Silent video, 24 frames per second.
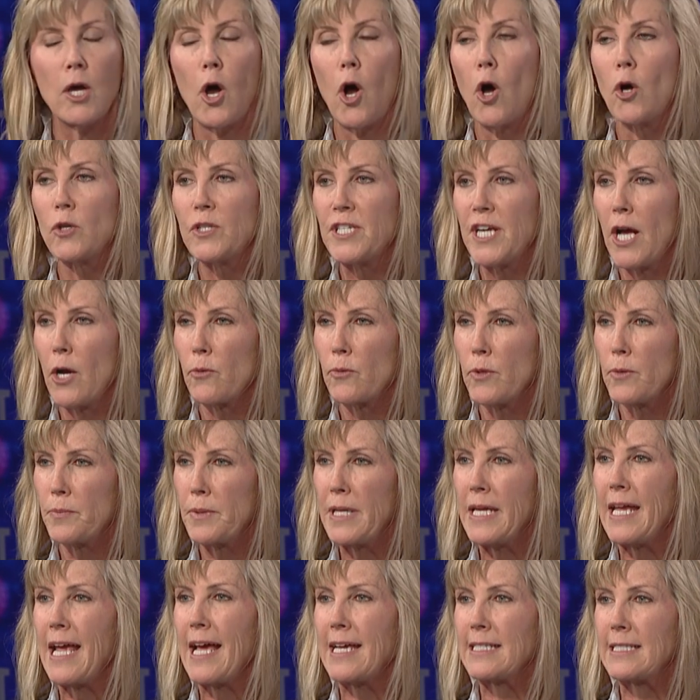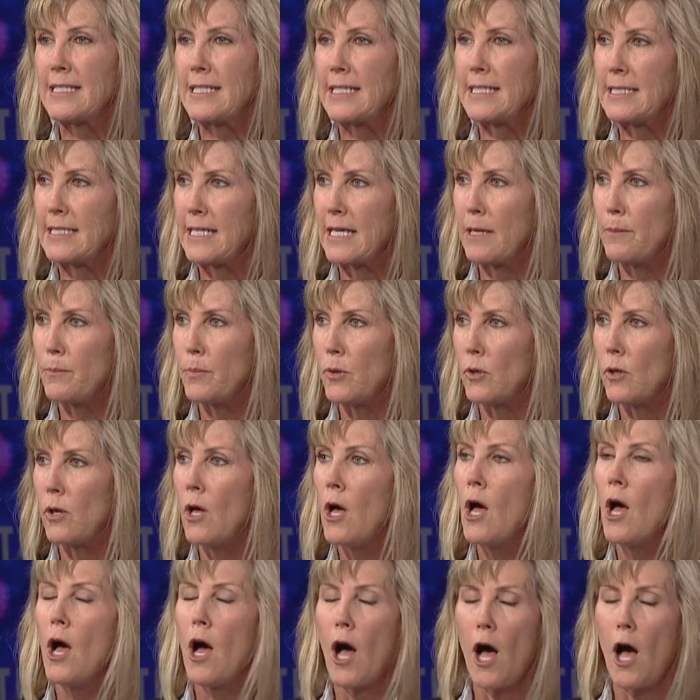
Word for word: hotel room key, as an example.